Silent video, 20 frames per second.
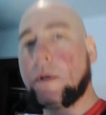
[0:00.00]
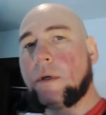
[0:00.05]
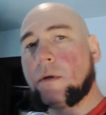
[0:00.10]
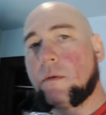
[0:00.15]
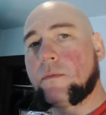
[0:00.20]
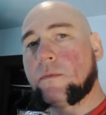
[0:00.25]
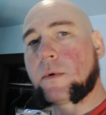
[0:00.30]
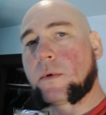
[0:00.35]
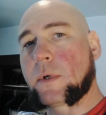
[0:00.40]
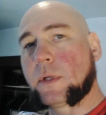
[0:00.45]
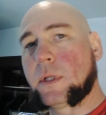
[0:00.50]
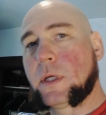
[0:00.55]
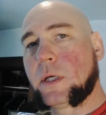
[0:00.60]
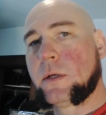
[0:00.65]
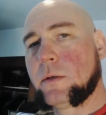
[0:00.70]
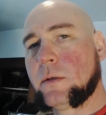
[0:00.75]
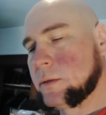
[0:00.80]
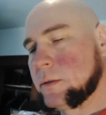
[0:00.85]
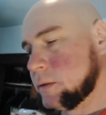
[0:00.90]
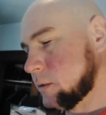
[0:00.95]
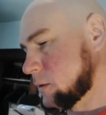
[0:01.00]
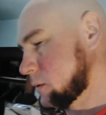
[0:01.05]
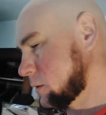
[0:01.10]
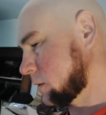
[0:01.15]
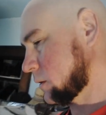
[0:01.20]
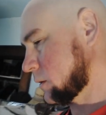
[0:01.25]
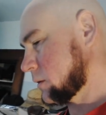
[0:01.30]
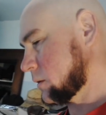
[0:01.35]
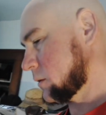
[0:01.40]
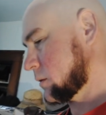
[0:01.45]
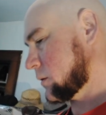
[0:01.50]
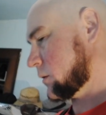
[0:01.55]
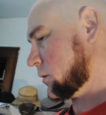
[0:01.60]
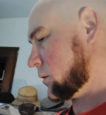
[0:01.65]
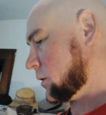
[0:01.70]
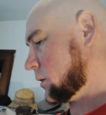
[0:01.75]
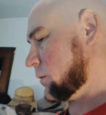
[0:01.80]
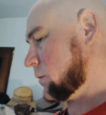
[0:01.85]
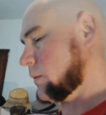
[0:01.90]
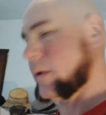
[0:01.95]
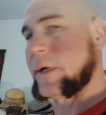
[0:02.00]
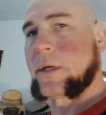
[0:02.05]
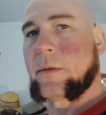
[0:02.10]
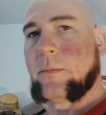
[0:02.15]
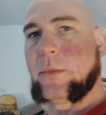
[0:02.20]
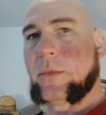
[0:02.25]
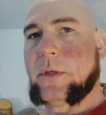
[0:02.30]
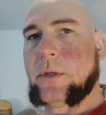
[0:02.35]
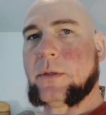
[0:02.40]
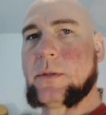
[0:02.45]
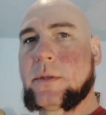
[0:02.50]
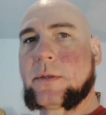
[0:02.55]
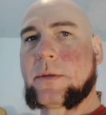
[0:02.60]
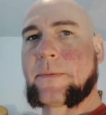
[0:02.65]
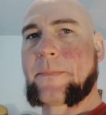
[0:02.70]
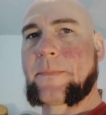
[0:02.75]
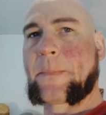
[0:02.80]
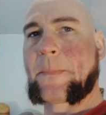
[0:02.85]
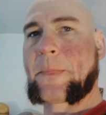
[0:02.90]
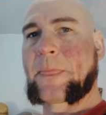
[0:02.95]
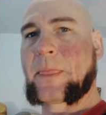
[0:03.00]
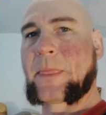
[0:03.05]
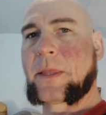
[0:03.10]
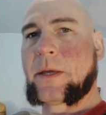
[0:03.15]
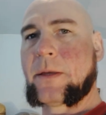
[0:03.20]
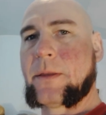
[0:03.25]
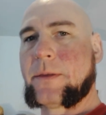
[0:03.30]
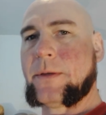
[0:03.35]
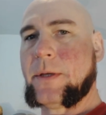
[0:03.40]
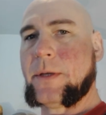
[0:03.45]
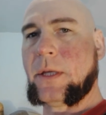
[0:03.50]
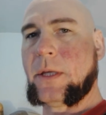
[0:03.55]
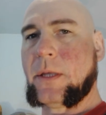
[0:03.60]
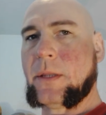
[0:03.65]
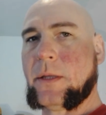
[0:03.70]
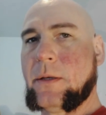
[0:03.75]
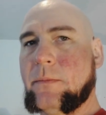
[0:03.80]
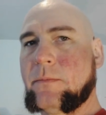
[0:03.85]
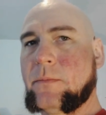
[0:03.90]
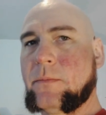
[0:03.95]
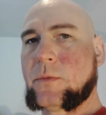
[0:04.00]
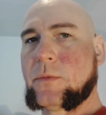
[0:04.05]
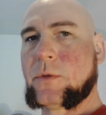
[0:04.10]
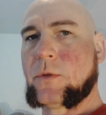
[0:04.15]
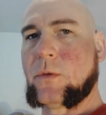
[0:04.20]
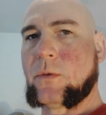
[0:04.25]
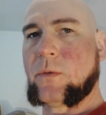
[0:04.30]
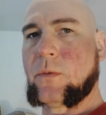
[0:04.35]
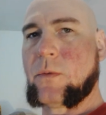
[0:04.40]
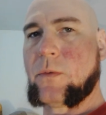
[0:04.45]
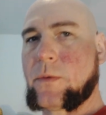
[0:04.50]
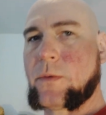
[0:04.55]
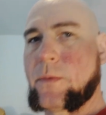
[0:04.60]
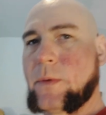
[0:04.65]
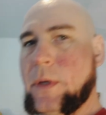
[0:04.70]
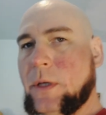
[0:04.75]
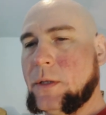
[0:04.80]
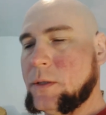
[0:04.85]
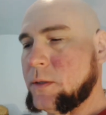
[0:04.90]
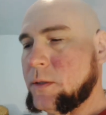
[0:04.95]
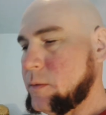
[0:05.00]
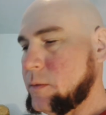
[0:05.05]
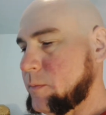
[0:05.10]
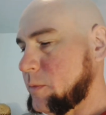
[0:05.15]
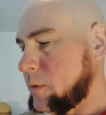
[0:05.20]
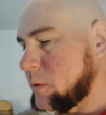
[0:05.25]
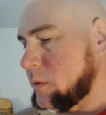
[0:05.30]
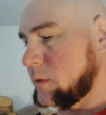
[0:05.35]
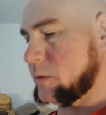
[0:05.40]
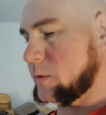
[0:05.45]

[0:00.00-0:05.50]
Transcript: good for containers. It recommends thinning them to 3 inches apart,